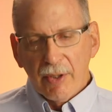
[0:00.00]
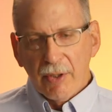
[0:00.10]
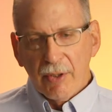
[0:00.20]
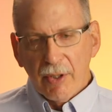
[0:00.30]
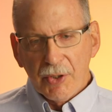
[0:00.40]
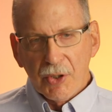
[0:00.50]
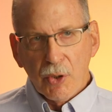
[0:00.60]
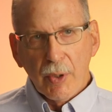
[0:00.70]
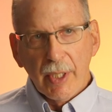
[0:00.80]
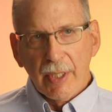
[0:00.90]
their
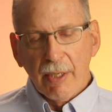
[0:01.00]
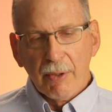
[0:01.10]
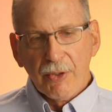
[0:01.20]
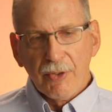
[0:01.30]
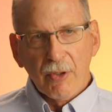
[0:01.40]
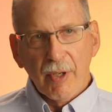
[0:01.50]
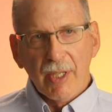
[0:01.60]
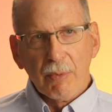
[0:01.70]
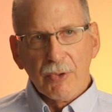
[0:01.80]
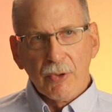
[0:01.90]
story, and they're just
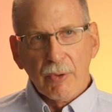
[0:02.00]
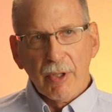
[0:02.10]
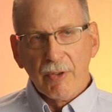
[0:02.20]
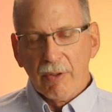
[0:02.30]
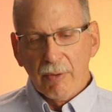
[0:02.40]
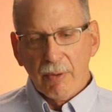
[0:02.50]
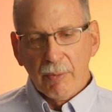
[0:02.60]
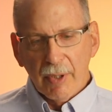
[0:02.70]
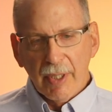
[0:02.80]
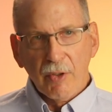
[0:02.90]
incredible stories and
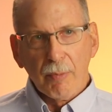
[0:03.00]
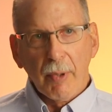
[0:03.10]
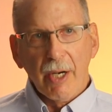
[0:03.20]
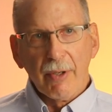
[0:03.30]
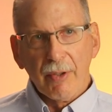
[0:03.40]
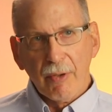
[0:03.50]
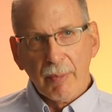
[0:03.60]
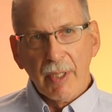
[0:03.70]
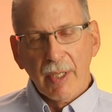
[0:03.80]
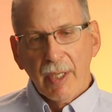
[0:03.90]
really inspiring to
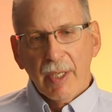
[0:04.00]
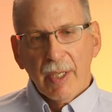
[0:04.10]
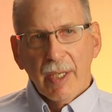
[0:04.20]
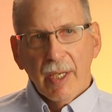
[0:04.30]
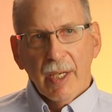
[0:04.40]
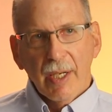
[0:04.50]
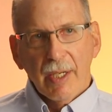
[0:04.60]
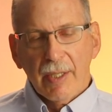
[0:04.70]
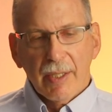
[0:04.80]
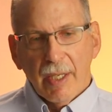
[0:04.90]
me.
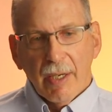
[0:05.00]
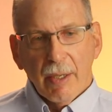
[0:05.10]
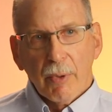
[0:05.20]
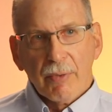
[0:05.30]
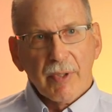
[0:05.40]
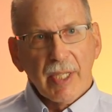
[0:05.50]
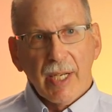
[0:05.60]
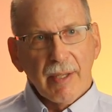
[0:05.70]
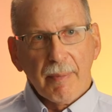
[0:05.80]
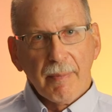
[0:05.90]
And I won't
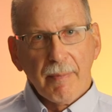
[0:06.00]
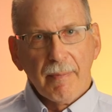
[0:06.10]
forget them.